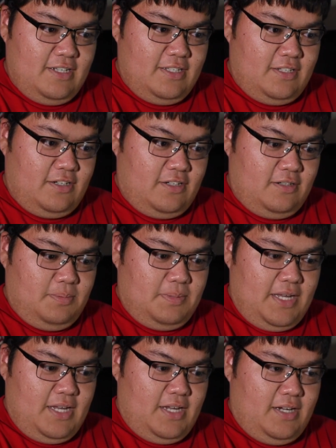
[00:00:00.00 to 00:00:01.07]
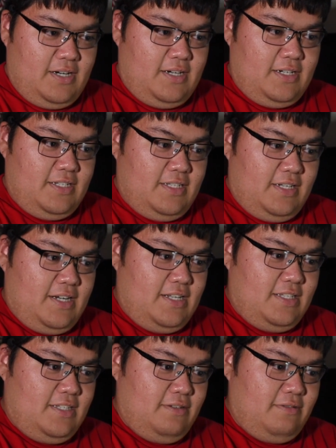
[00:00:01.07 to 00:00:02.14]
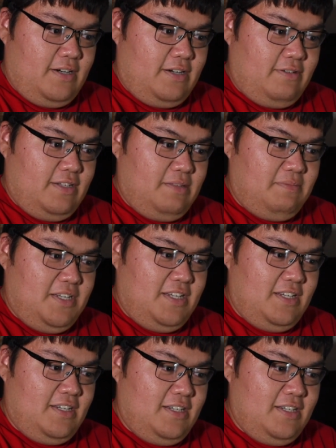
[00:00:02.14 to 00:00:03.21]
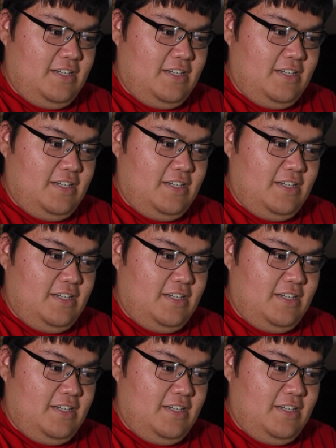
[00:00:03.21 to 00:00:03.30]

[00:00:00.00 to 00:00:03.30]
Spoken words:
Let's hope AR decides to work with me.